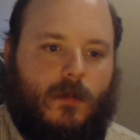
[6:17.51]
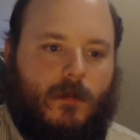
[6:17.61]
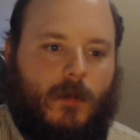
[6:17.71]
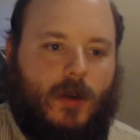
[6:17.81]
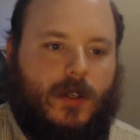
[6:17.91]

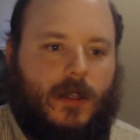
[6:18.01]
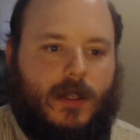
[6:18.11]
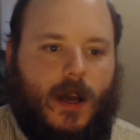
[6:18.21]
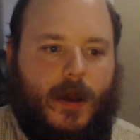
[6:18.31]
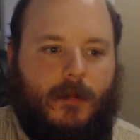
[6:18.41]
most of the
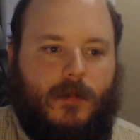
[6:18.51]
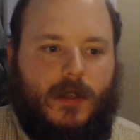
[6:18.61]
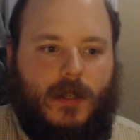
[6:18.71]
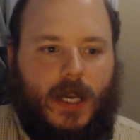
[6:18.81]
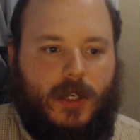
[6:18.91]
time,
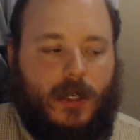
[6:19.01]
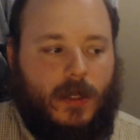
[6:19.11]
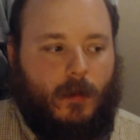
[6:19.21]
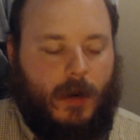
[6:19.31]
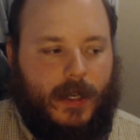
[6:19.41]

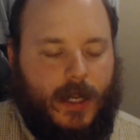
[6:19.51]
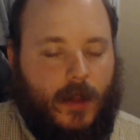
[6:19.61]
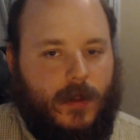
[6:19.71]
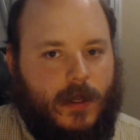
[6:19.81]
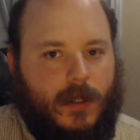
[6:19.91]
digest and break
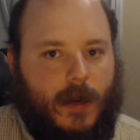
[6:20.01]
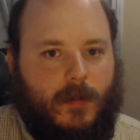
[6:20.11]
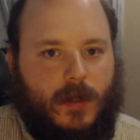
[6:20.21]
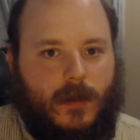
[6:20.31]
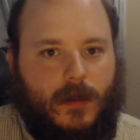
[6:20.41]
down these
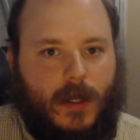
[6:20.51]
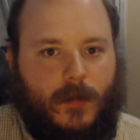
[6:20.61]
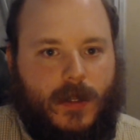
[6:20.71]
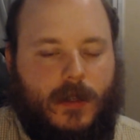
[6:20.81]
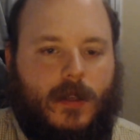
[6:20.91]

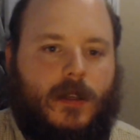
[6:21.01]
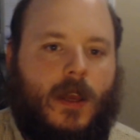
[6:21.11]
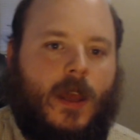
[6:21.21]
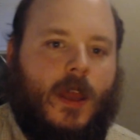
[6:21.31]
substances,